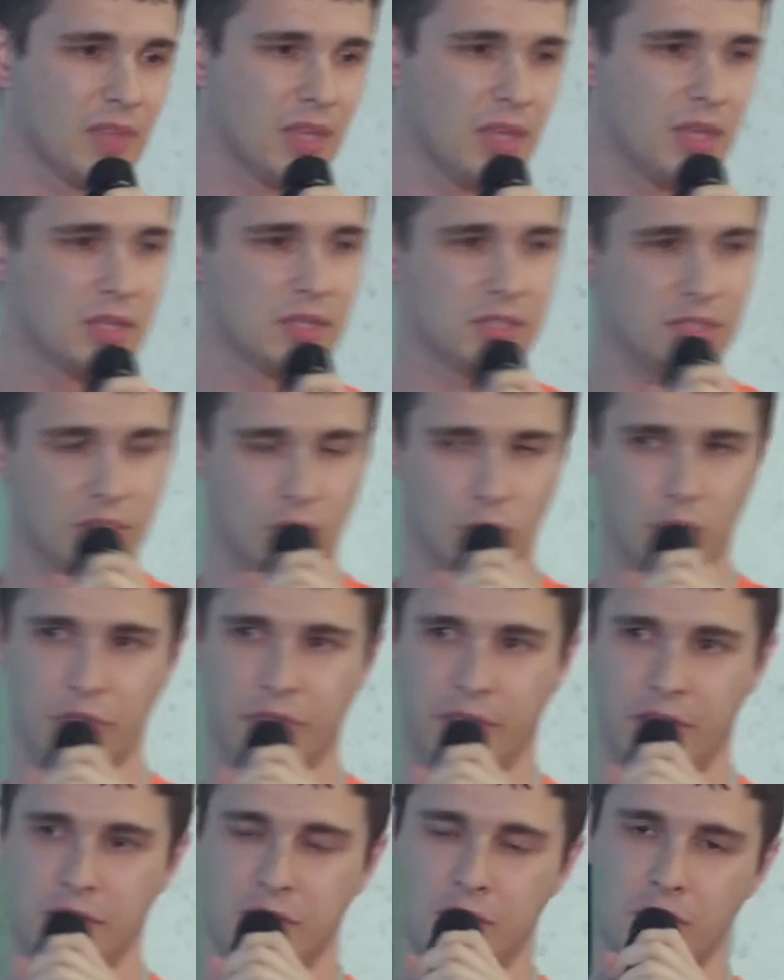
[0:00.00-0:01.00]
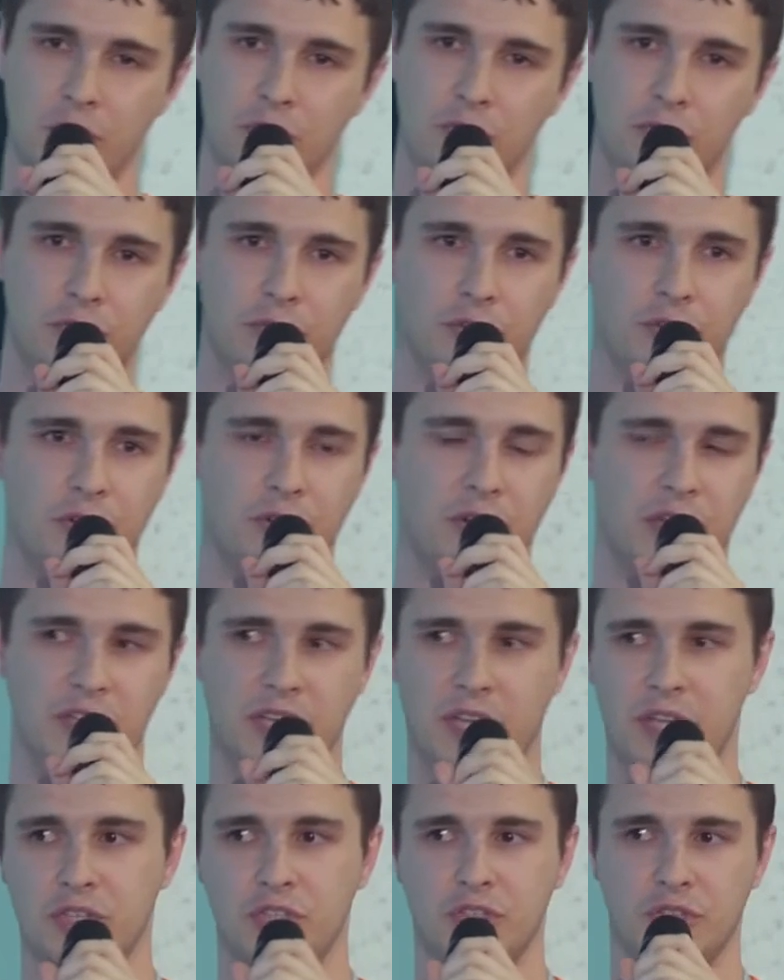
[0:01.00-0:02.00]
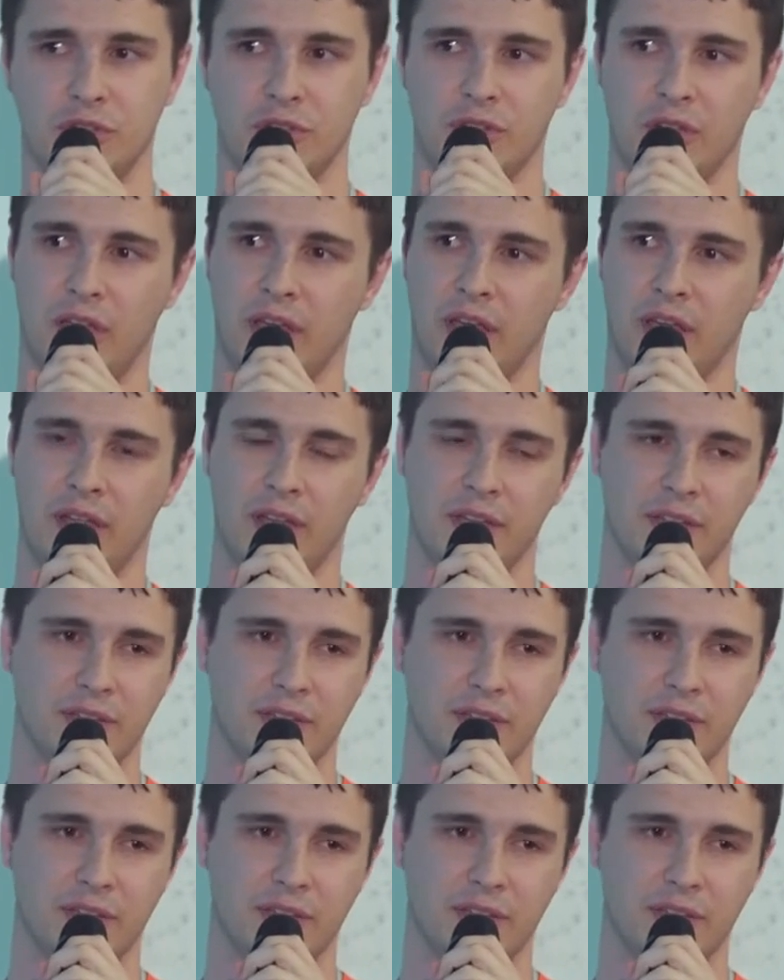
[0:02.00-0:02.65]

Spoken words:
So thank you for your attention, and